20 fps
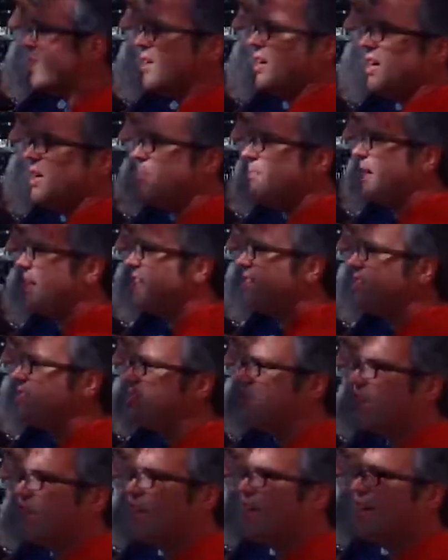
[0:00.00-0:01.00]
or gone back
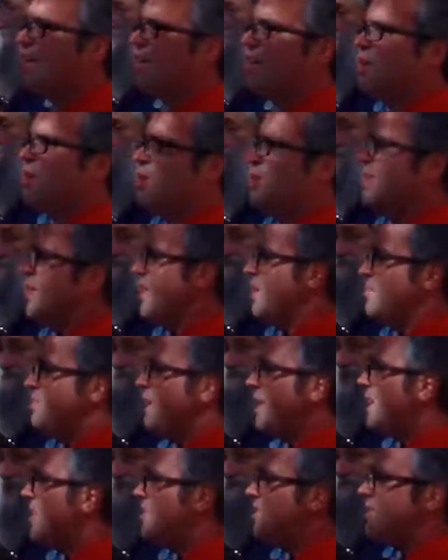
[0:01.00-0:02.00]
to China or
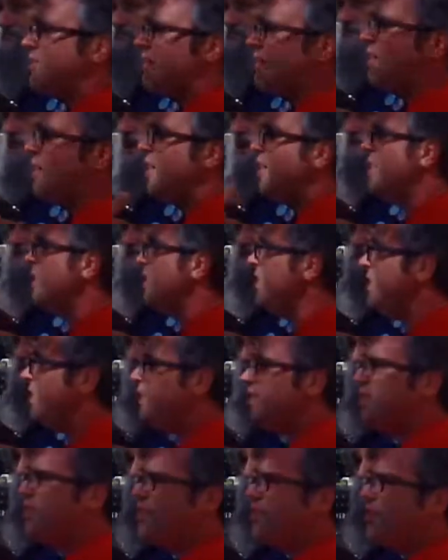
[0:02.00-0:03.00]
gone back to
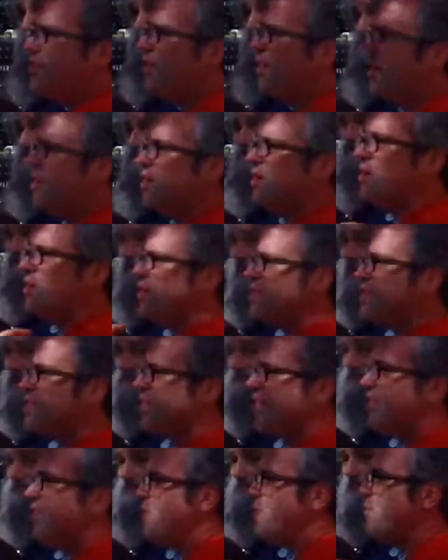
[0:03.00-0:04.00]
India or
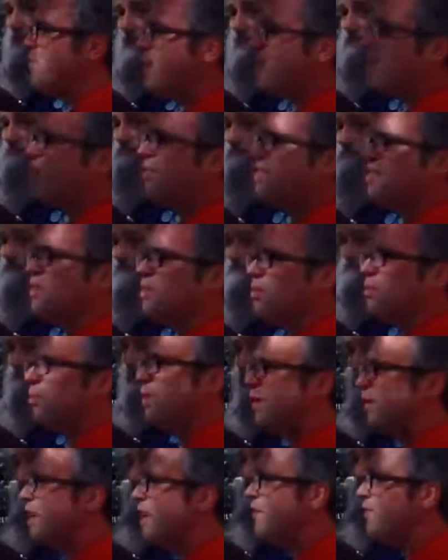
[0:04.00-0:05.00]
South America or
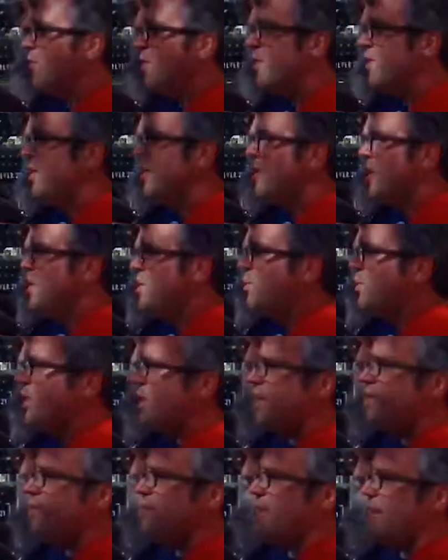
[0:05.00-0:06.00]
wherever,
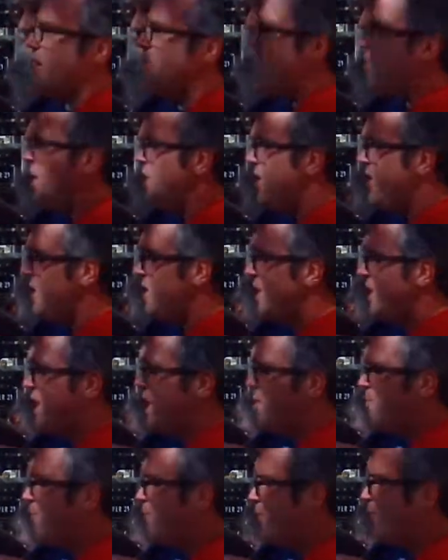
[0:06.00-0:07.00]
wherever that money
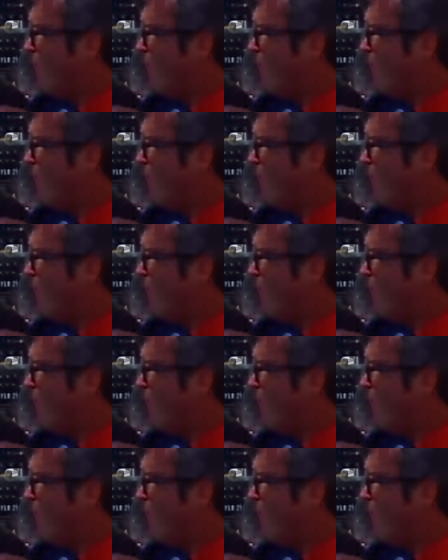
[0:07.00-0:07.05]
came